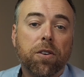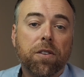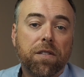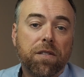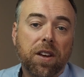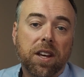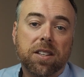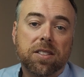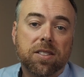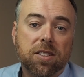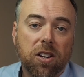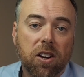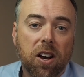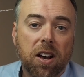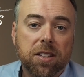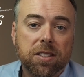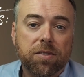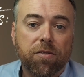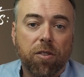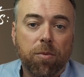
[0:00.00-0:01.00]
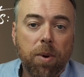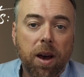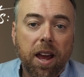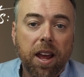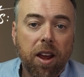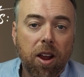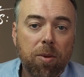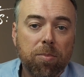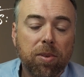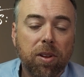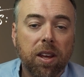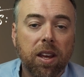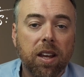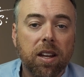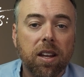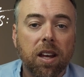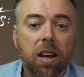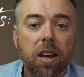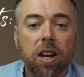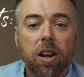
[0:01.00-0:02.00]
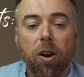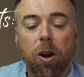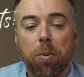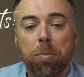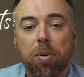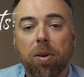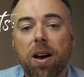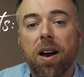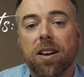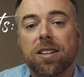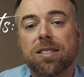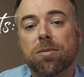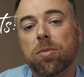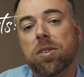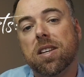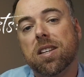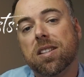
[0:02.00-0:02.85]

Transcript: fixed costs for my airplane are approximately